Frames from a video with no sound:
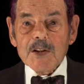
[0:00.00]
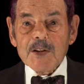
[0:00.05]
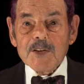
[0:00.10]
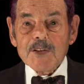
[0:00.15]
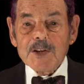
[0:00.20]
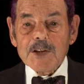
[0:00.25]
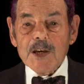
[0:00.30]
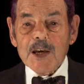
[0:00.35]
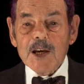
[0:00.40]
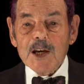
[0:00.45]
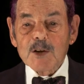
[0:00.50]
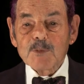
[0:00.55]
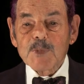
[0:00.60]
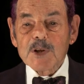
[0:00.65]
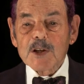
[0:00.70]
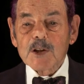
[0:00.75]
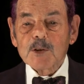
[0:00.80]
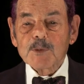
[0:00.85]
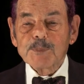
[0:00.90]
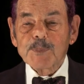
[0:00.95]
the
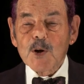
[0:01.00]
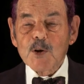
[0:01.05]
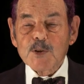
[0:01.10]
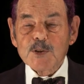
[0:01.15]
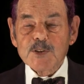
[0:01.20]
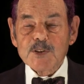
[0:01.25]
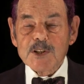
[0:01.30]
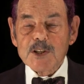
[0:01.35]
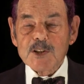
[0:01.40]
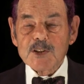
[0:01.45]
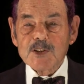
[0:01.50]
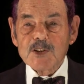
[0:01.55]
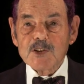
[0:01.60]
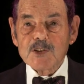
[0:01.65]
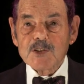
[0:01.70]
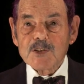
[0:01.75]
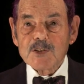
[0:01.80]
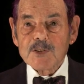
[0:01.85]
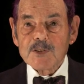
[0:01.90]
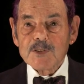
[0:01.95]
airmail
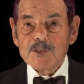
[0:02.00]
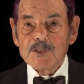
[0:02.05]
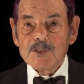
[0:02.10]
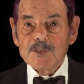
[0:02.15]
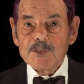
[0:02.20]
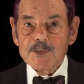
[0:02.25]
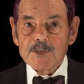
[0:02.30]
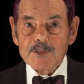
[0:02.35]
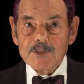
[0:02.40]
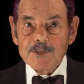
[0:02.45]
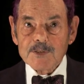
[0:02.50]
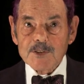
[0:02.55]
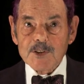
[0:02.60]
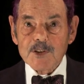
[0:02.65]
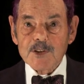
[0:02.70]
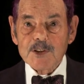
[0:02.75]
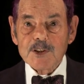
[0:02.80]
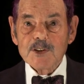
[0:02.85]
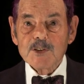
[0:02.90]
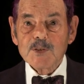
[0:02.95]
postage to
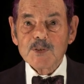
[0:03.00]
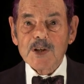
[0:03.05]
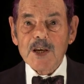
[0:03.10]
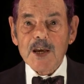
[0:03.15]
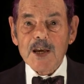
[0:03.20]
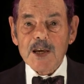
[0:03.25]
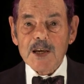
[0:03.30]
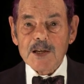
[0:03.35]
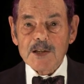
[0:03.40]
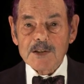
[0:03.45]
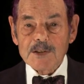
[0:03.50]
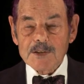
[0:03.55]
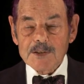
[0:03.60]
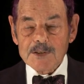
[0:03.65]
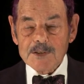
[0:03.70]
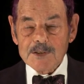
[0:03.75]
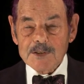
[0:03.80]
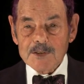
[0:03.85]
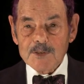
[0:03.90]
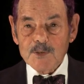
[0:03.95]
the UK
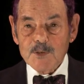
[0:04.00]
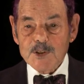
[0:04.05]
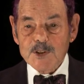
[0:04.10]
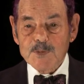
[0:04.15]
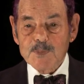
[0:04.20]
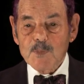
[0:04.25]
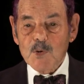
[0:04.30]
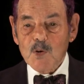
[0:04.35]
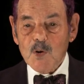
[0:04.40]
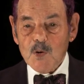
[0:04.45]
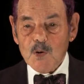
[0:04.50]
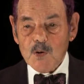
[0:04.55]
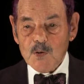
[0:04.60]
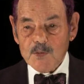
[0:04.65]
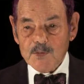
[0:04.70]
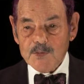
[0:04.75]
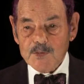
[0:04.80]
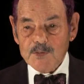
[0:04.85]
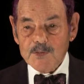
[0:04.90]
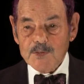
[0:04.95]
was more
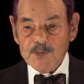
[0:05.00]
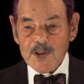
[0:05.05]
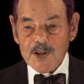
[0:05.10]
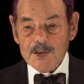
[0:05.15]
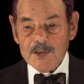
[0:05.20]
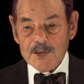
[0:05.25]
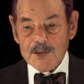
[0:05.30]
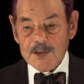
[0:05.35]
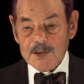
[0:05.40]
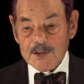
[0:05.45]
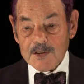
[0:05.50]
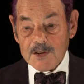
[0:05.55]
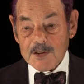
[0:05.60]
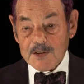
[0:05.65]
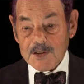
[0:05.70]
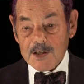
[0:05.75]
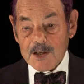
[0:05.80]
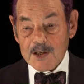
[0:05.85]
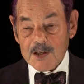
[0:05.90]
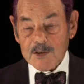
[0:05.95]
than
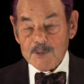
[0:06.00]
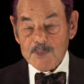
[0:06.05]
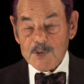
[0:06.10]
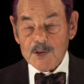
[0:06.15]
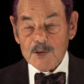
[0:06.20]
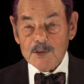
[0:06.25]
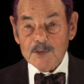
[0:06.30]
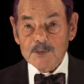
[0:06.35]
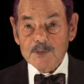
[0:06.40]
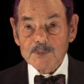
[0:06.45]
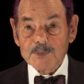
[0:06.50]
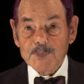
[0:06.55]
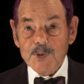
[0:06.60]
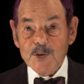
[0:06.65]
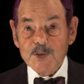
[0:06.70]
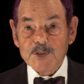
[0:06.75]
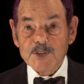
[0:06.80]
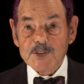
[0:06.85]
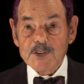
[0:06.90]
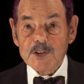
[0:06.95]
the airmail
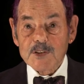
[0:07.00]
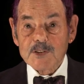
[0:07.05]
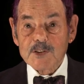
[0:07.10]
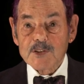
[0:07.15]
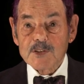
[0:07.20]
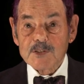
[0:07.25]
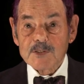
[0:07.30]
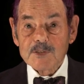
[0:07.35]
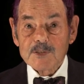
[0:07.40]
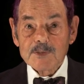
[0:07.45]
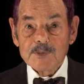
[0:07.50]
postage,